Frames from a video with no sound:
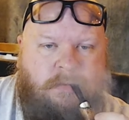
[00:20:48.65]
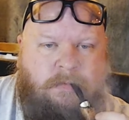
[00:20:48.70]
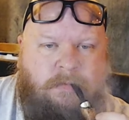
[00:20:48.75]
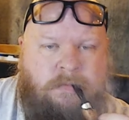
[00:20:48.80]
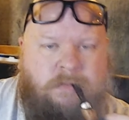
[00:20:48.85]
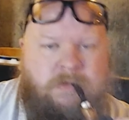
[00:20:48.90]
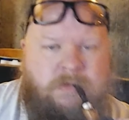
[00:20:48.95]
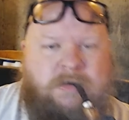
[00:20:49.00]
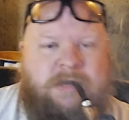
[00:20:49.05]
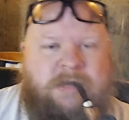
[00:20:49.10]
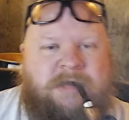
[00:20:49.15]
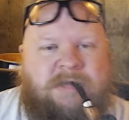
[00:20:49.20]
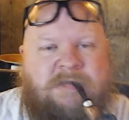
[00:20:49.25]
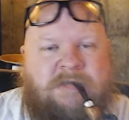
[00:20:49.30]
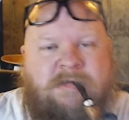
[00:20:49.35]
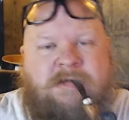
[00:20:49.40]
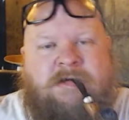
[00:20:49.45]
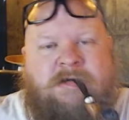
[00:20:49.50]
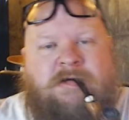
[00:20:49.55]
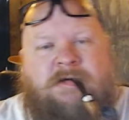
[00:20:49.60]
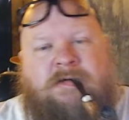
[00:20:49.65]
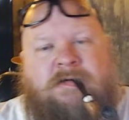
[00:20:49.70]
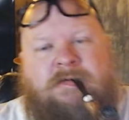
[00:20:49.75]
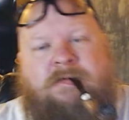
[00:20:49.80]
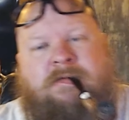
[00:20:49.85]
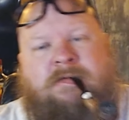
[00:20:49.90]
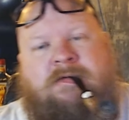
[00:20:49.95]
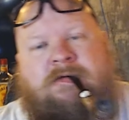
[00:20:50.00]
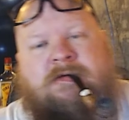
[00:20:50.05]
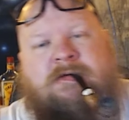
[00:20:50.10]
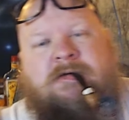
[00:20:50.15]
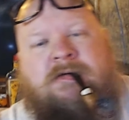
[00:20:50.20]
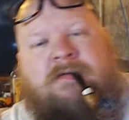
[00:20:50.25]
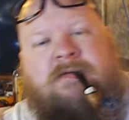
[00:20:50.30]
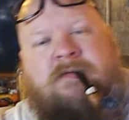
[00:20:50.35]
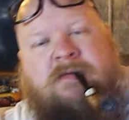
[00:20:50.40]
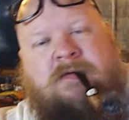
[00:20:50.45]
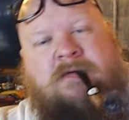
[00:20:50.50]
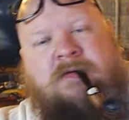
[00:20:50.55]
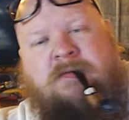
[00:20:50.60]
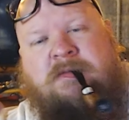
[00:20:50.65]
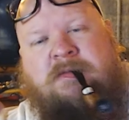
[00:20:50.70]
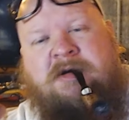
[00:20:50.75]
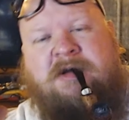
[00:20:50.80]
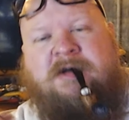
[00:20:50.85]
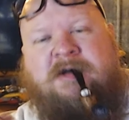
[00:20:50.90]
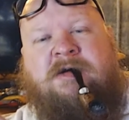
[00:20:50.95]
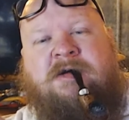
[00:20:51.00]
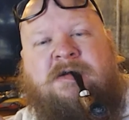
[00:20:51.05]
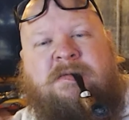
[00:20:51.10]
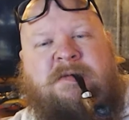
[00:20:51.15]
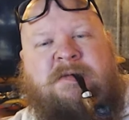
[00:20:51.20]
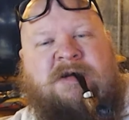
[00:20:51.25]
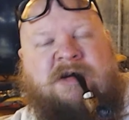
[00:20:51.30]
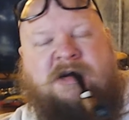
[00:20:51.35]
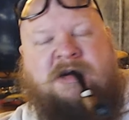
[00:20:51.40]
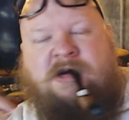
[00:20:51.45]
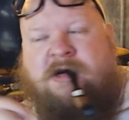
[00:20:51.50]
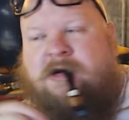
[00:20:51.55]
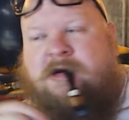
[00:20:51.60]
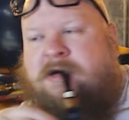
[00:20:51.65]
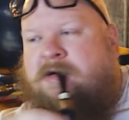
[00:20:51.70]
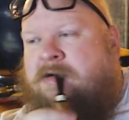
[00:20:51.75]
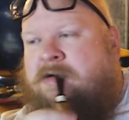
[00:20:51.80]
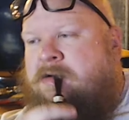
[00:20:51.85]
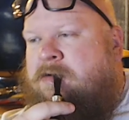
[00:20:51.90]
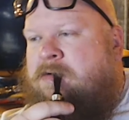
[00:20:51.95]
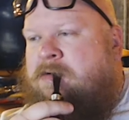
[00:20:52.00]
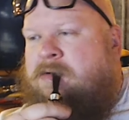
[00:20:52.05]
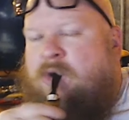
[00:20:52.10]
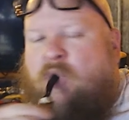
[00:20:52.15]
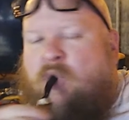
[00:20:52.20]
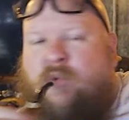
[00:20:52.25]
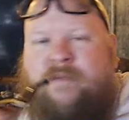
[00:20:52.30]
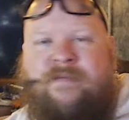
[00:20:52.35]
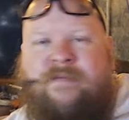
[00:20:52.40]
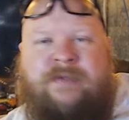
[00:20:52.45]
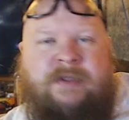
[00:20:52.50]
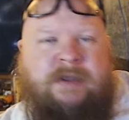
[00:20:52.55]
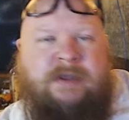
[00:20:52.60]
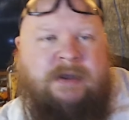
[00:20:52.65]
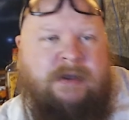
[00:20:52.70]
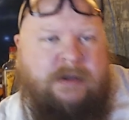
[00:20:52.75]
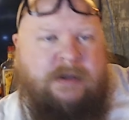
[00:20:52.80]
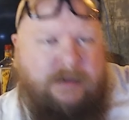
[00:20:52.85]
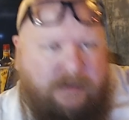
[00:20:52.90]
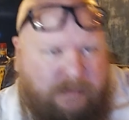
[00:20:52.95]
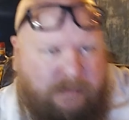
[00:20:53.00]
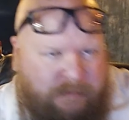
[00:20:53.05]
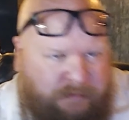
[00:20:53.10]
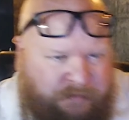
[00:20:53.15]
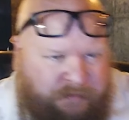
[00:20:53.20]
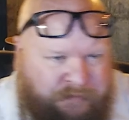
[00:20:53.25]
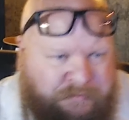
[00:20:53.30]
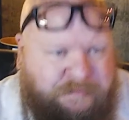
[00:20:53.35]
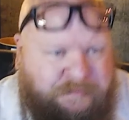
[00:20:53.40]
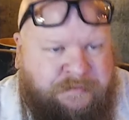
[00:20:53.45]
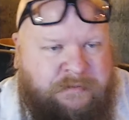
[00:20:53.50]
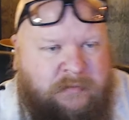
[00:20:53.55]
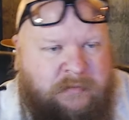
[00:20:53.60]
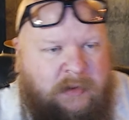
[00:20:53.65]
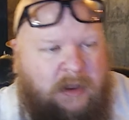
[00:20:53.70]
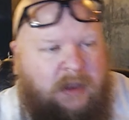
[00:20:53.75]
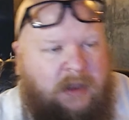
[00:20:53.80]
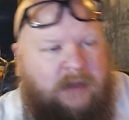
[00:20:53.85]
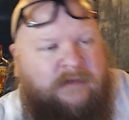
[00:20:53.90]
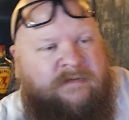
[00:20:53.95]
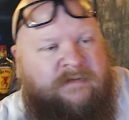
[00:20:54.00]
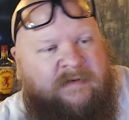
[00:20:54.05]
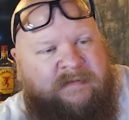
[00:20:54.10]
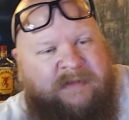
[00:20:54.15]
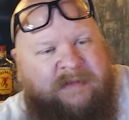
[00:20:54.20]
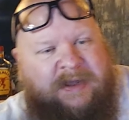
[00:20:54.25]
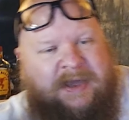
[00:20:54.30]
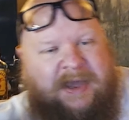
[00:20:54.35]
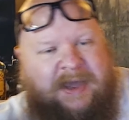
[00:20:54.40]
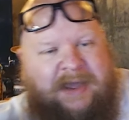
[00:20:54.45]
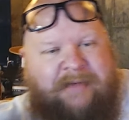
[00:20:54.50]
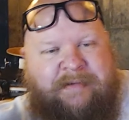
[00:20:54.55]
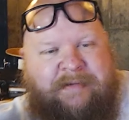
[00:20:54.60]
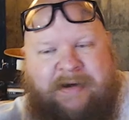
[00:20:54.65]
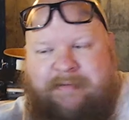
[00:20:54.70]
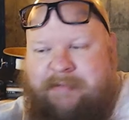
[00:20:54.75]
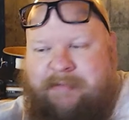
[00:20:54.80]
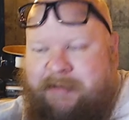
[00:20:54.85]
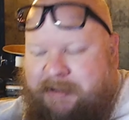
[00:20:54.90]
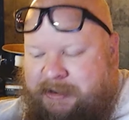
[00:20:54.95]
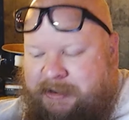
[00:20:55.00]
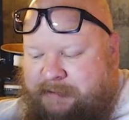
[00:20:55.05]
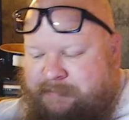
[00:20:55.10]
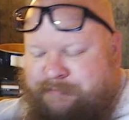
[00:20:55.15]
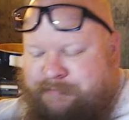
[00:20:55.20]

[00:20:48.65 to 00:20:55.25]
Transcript: What else? Oh, so you might have noticed my shirt. It's from the game I play